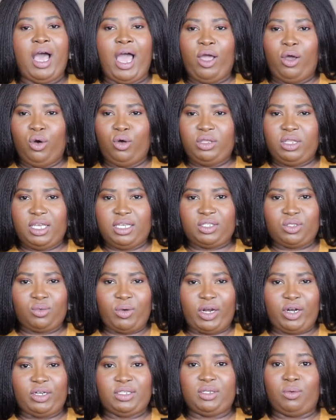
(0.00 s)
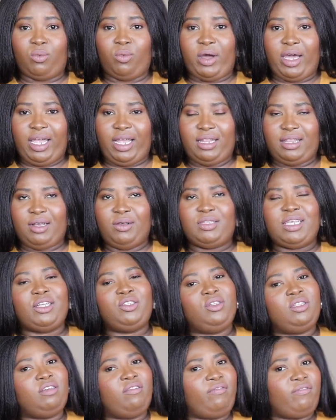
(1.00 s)
I own these sweaters in white. That was
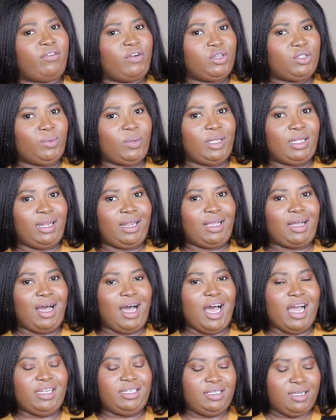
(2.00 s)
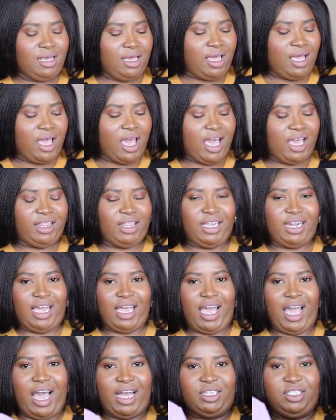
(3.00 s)
actually the first one that I got. And then I
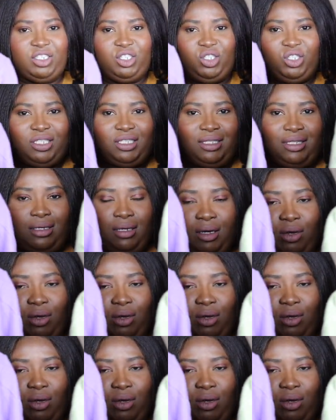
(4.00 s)
had to just